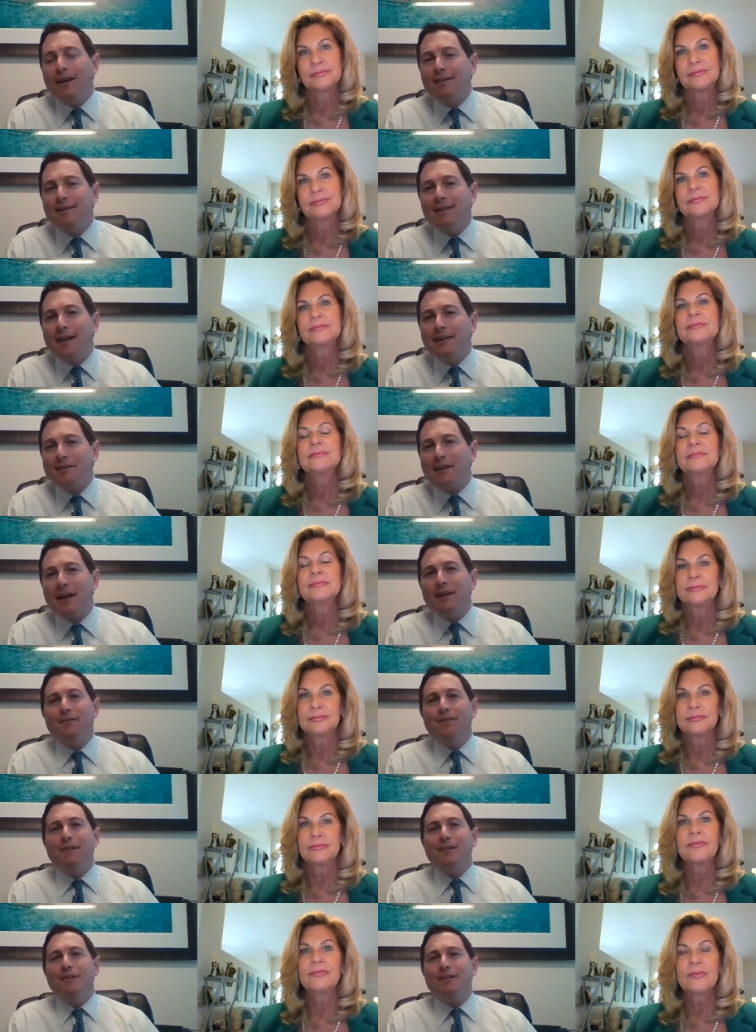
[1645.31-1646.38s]
Speaker 1: And it sounds kind of
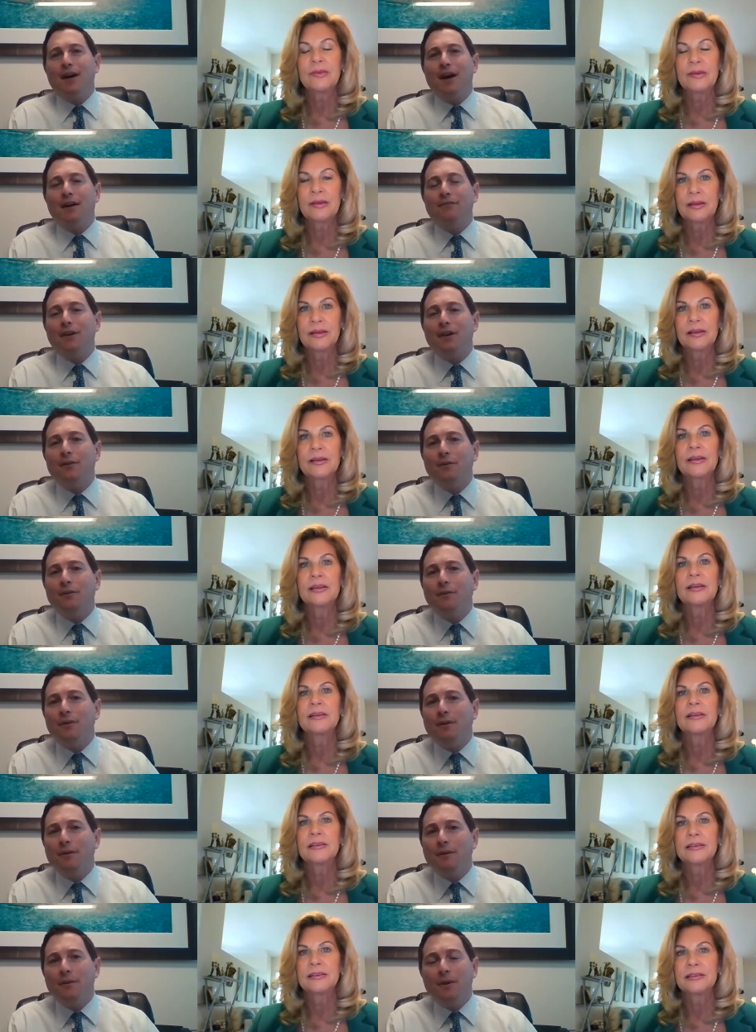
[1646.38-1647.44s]
philosophical
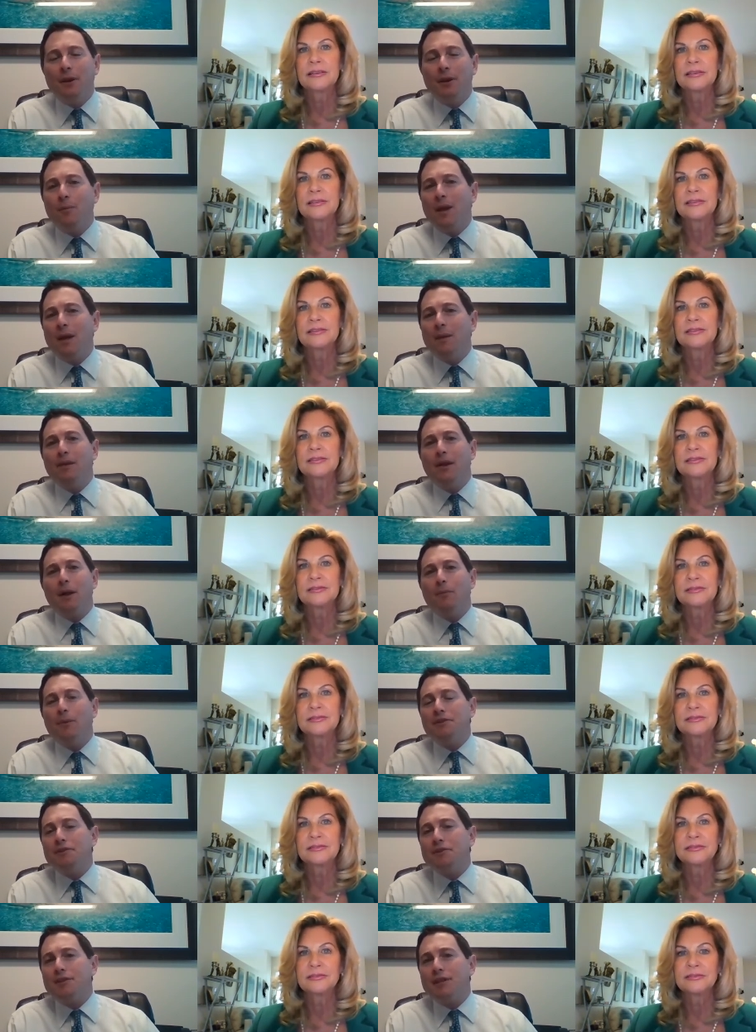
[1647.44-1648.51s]
and, you know, maybe like a
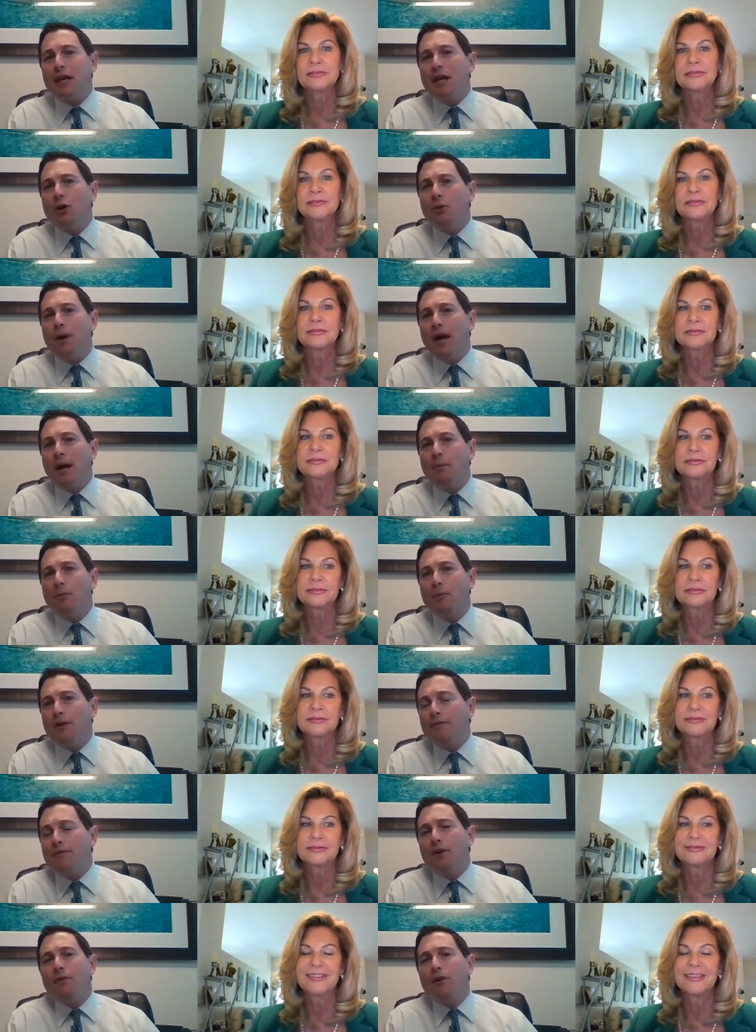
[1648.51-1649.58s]
bunch of psychobabble. But
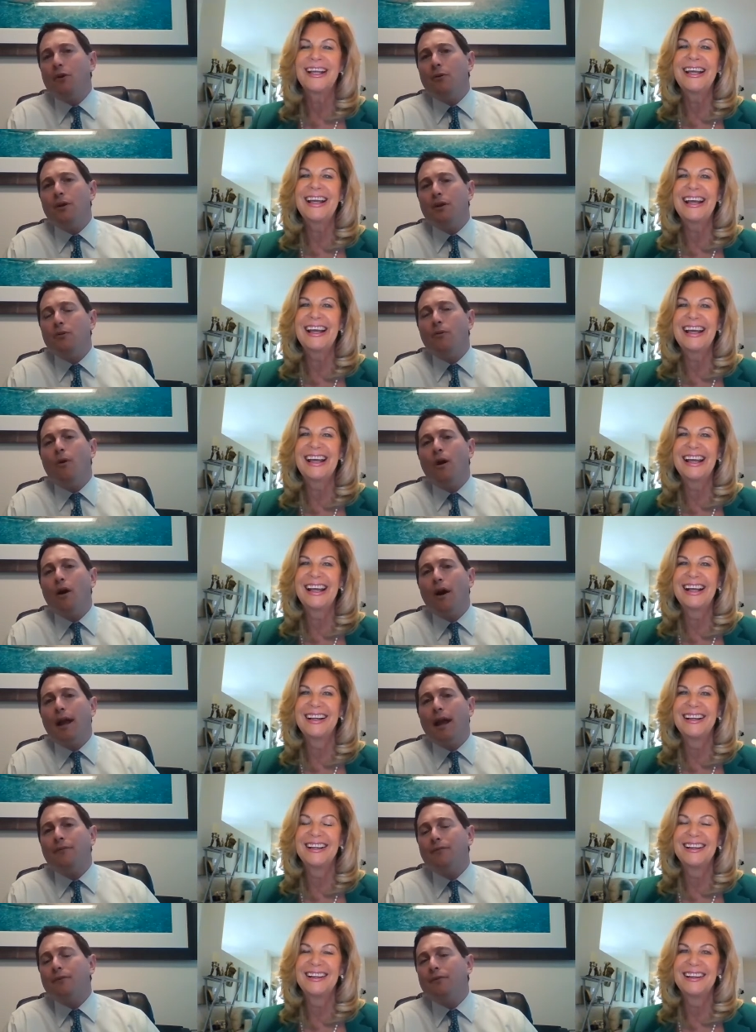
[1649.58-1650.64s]
if you don't know what you want
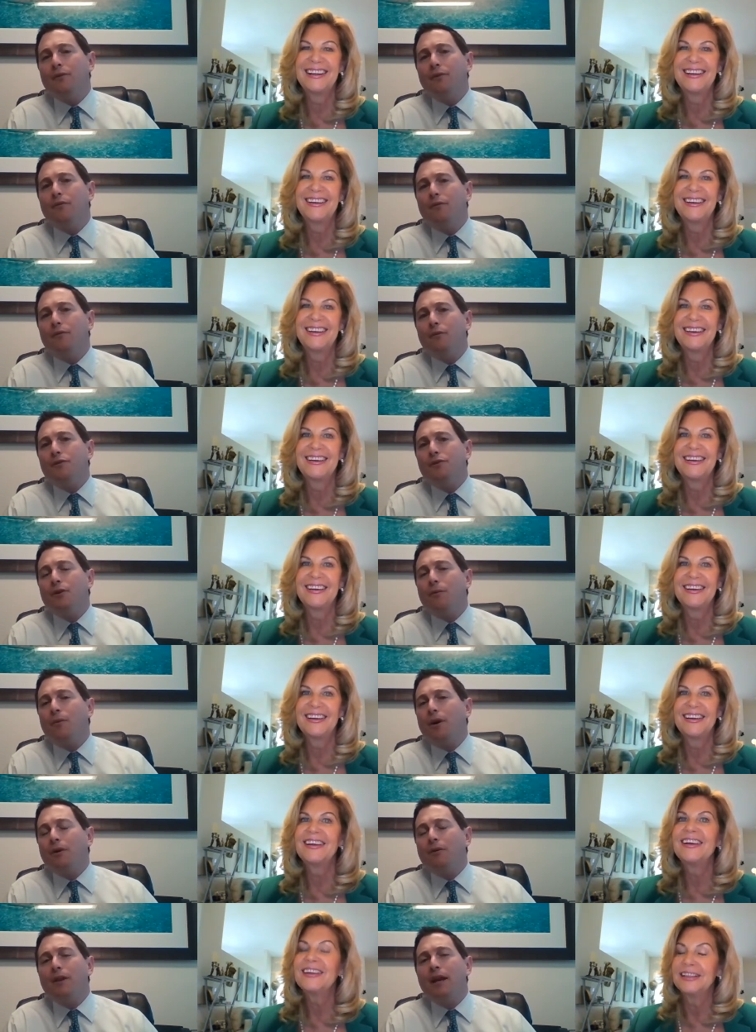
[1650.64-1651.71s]
after the divorce, you don't
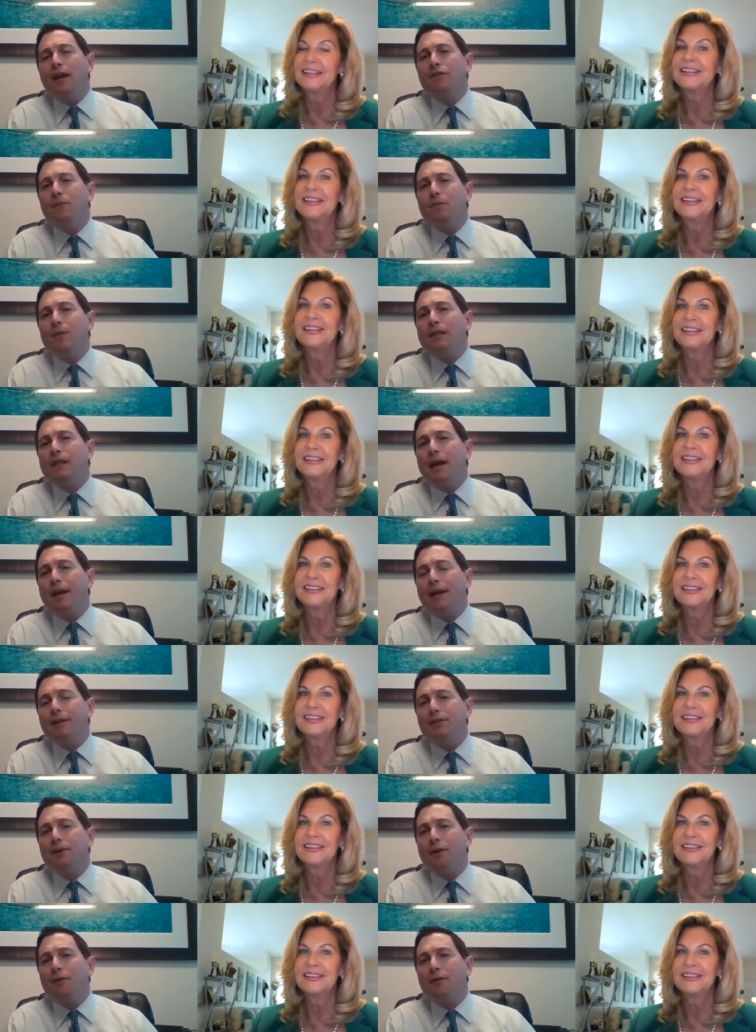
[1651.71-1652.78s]
want your life to be like,
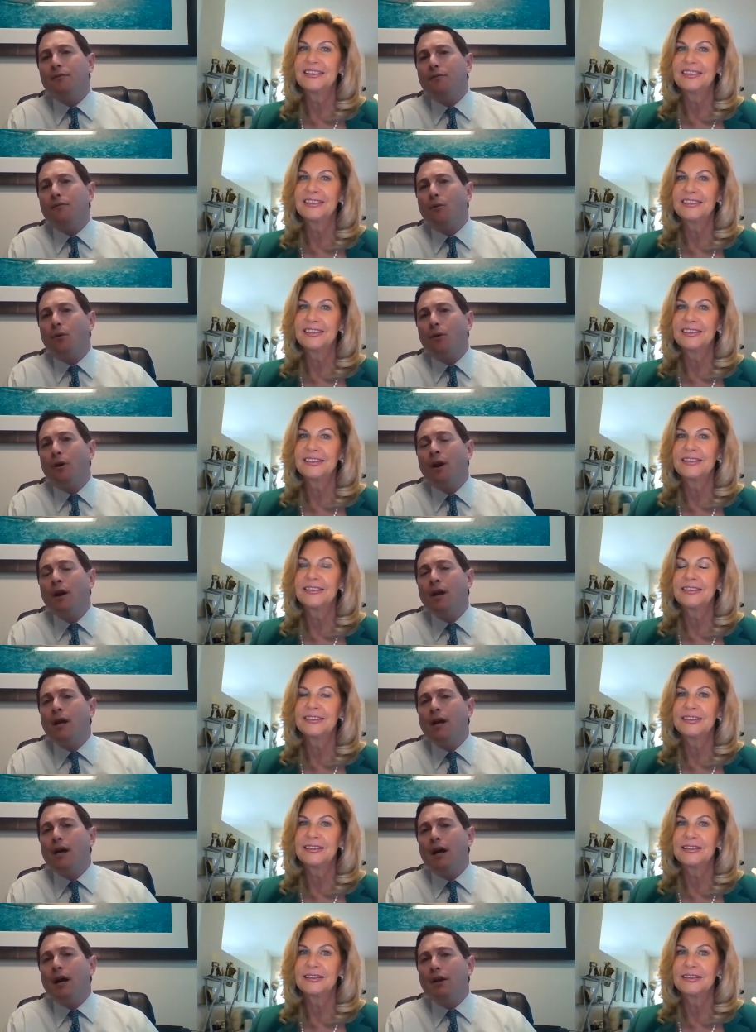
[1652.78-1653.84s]
it's hard for
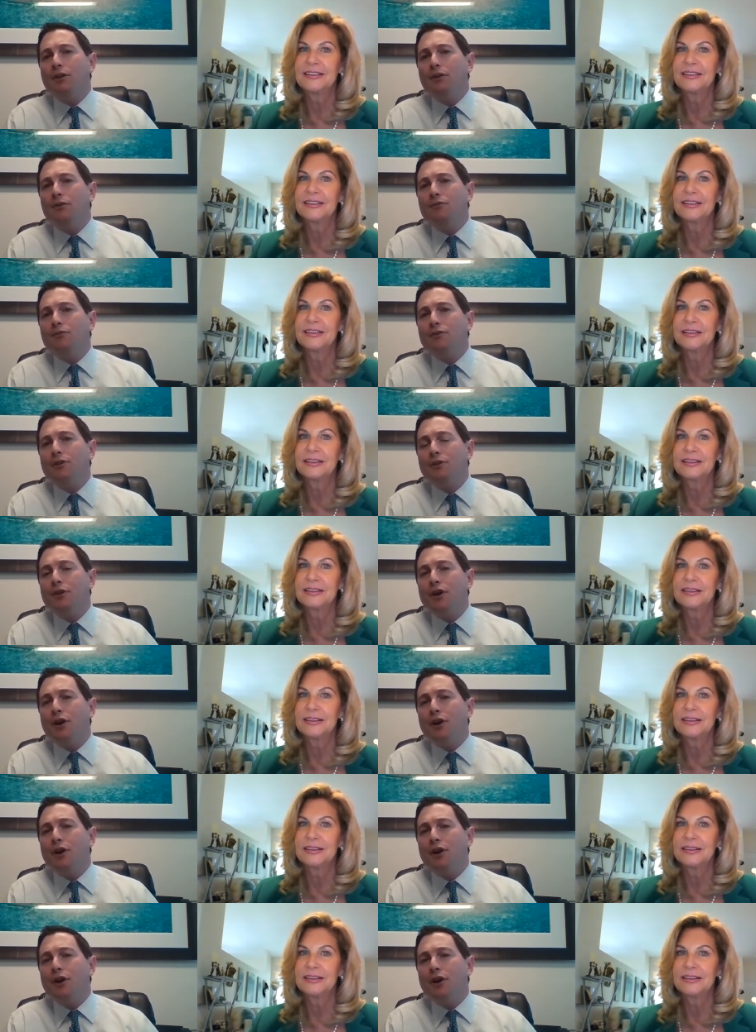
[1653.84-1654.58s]
uh, you to